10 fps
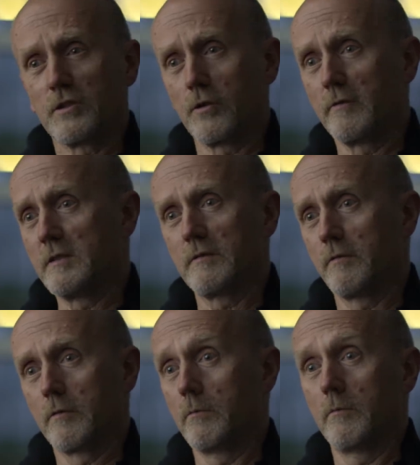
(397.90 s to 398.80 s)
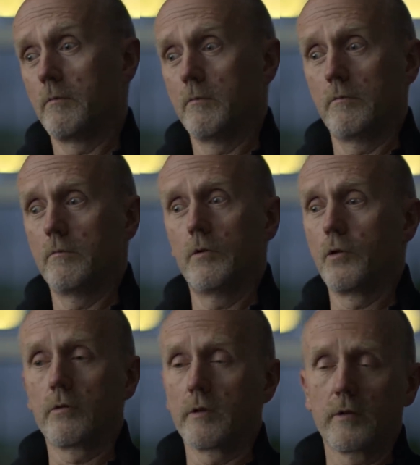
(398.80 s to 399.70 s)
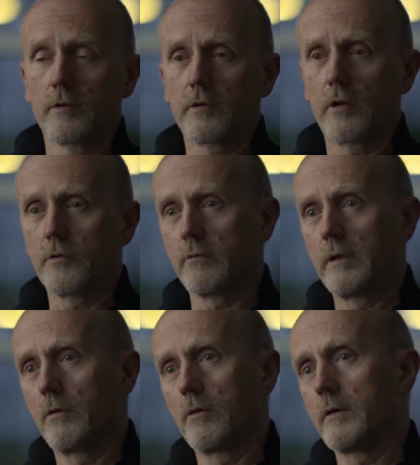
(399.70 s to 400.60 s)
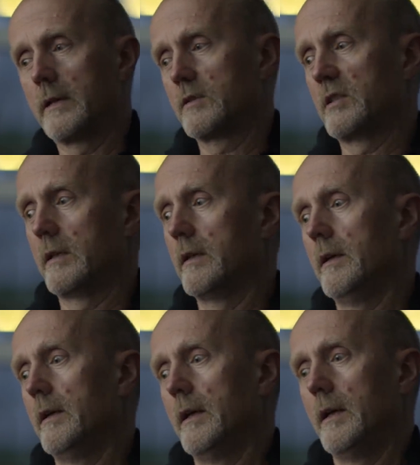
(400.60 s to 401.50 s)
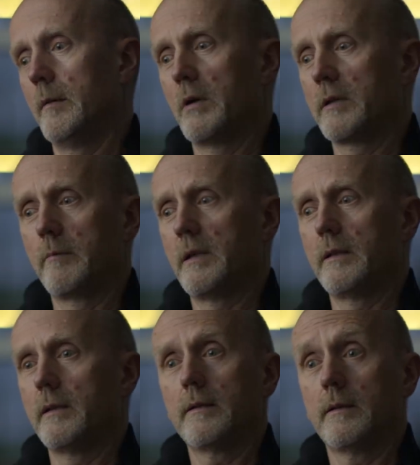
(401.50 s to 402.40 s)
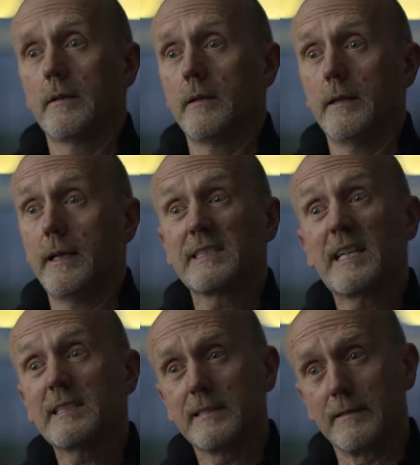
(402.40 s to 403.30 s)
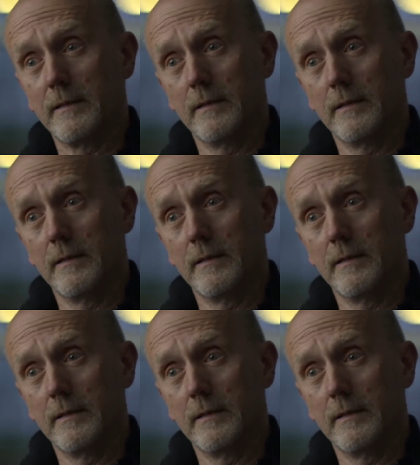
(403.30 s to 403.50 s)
service from one or another country, or that she might have been an assassin?